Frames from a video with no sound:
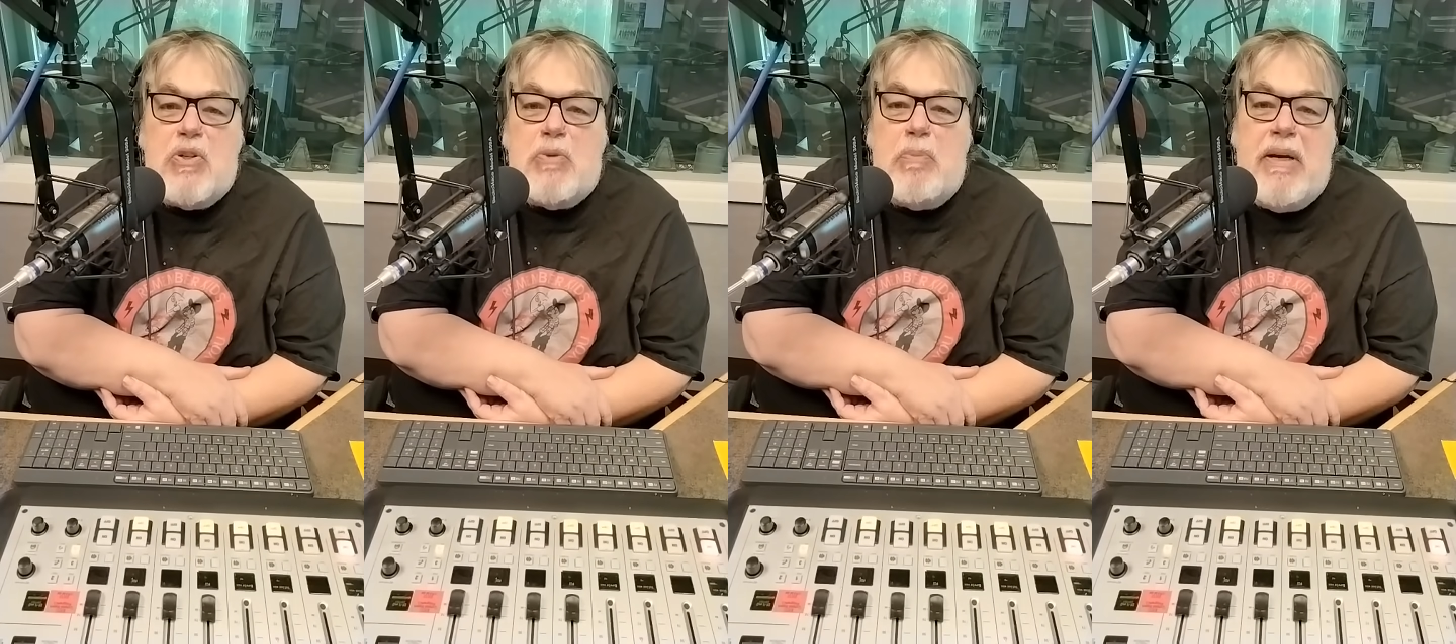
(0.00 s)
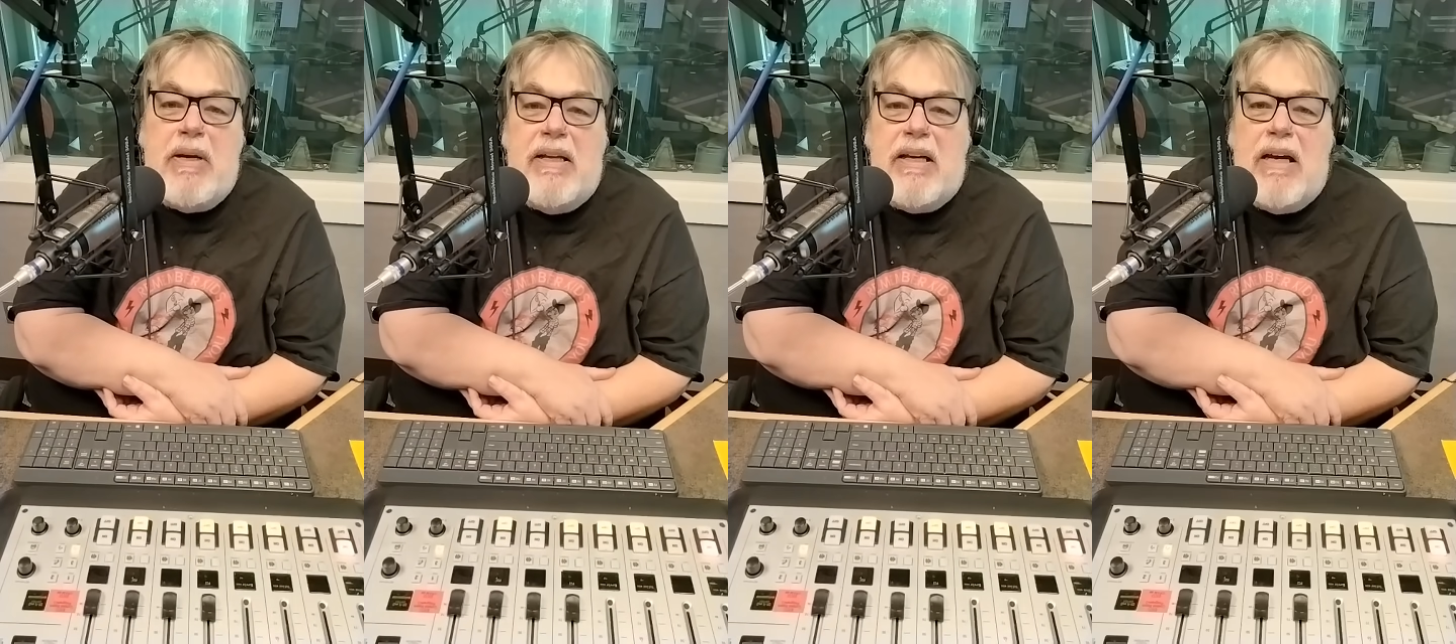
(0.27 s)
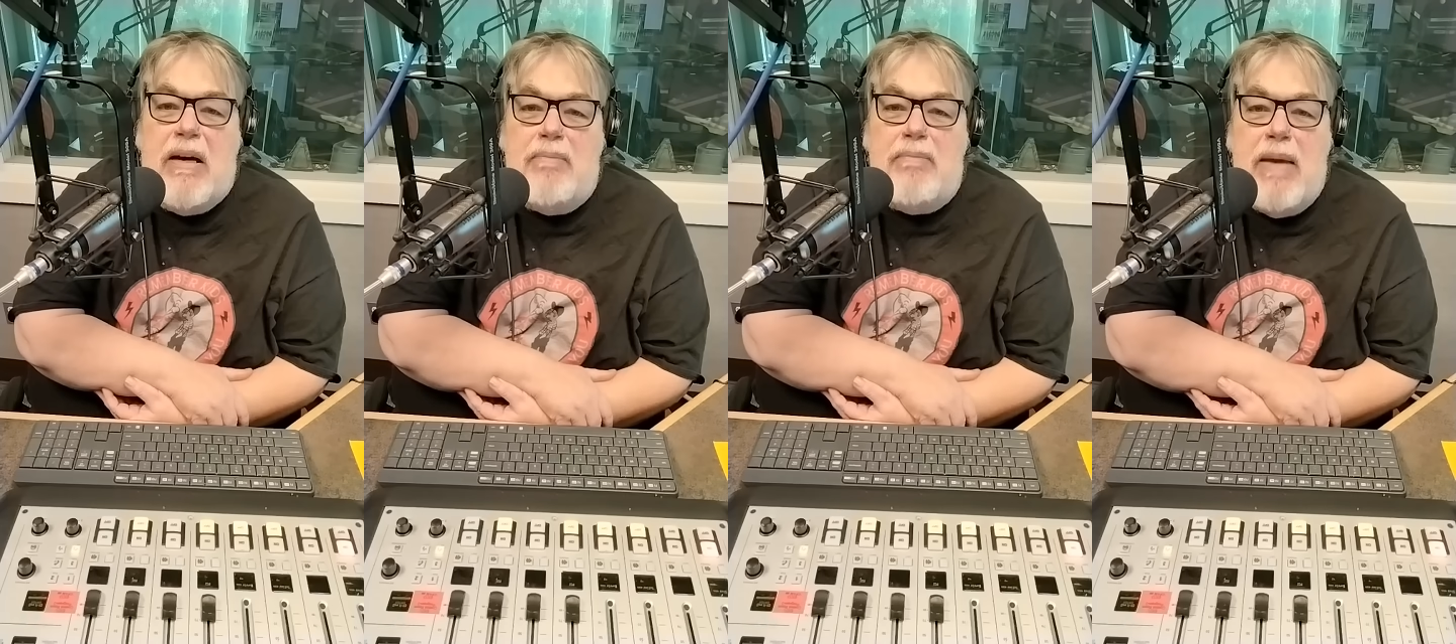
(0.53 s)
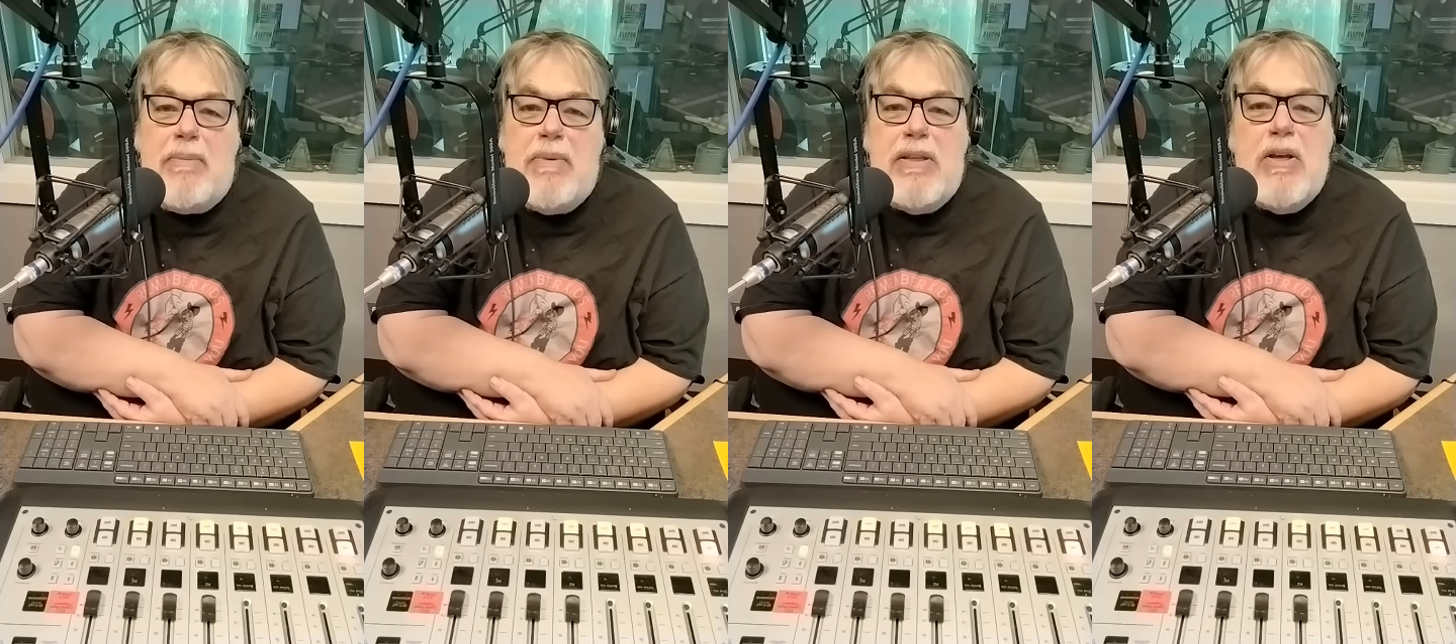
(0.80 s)
speeding up.
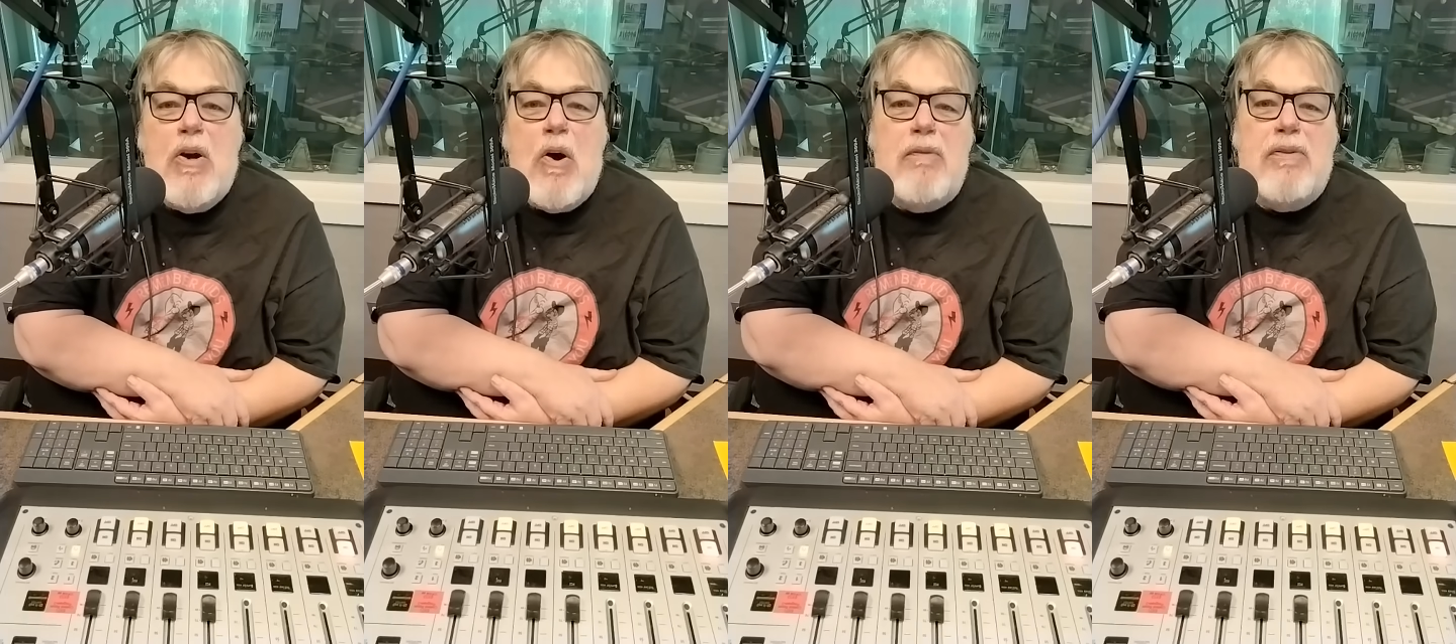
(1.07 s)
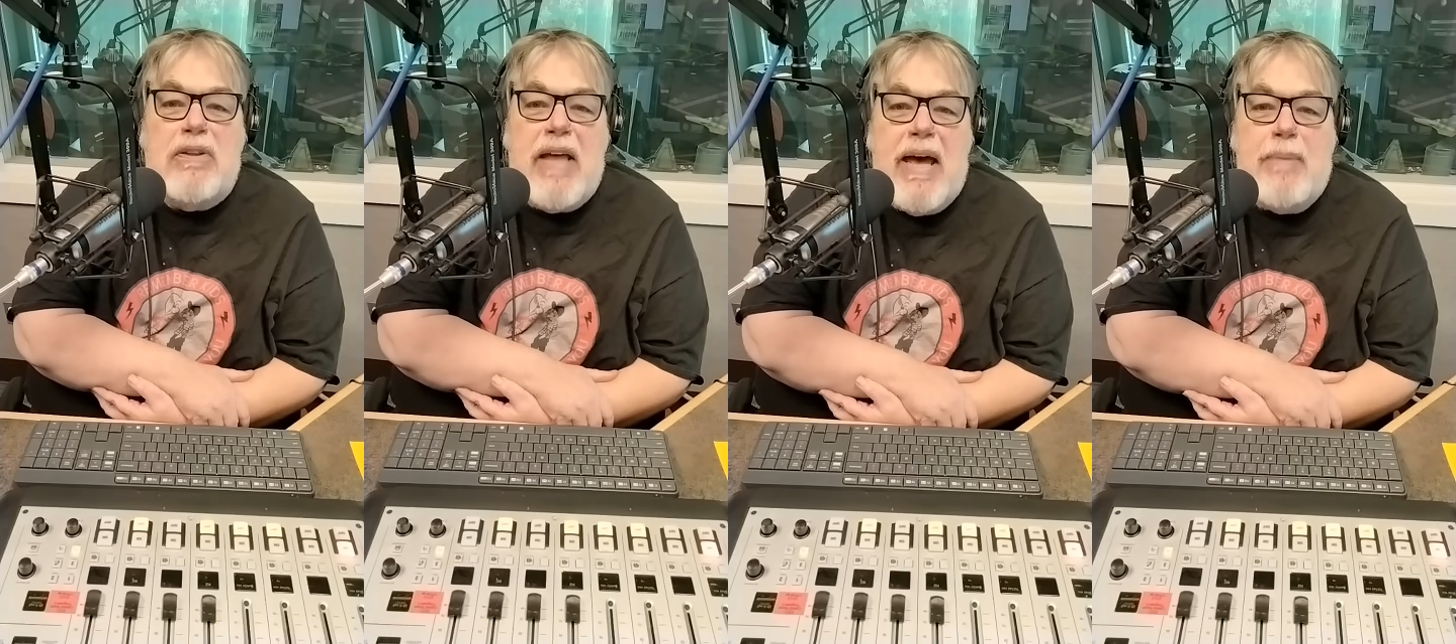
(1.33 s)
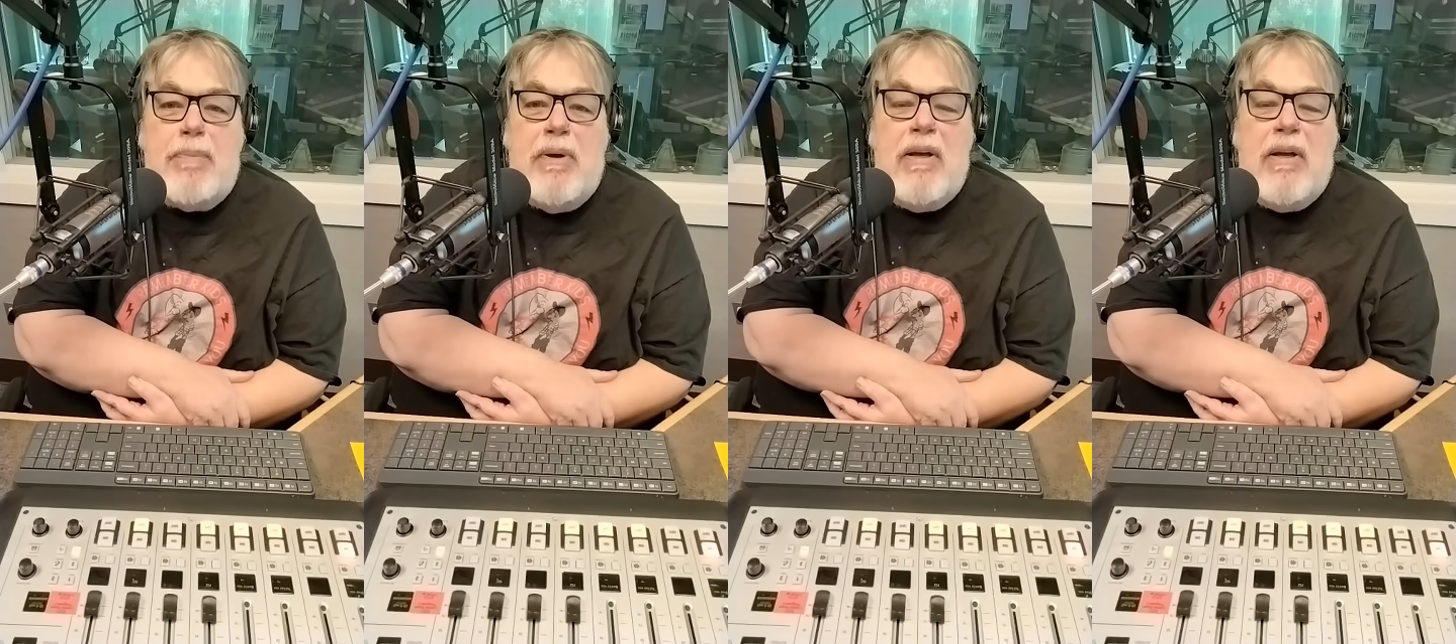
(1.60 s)
Maybe the overlap